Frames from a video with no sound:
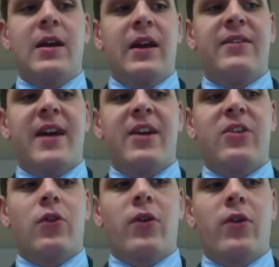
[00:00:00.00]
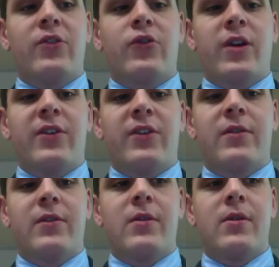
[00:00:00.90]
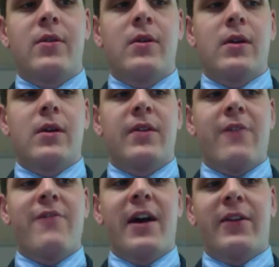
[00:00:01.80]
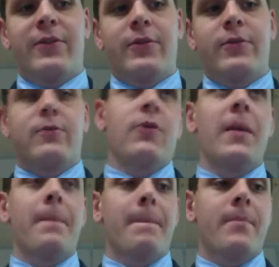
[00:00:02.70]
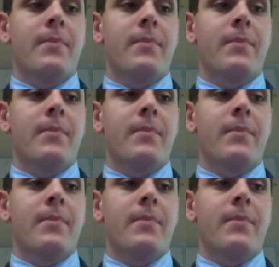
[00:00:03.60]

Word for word: executory interest divests, right?